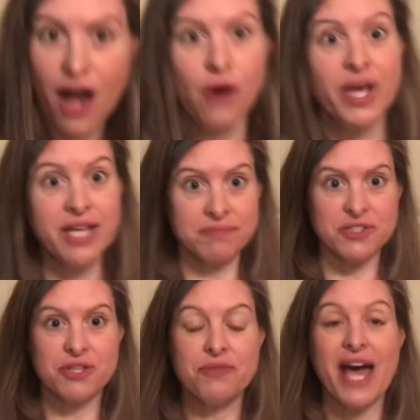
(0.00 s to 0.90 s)
Okay,
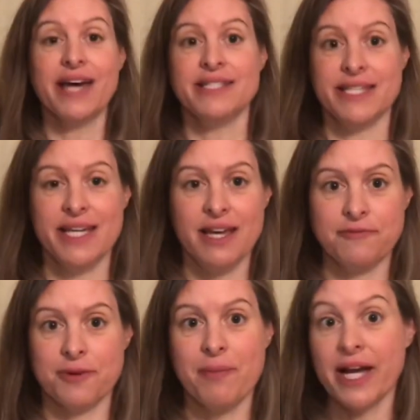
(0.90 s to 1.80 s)
so that's it
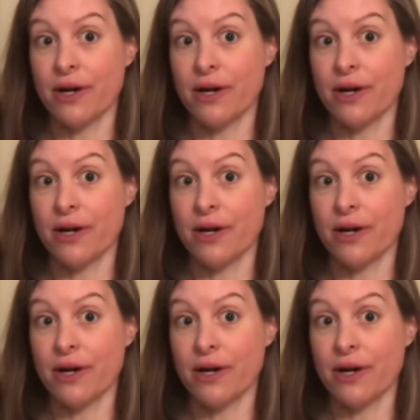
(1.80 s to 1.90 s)
for my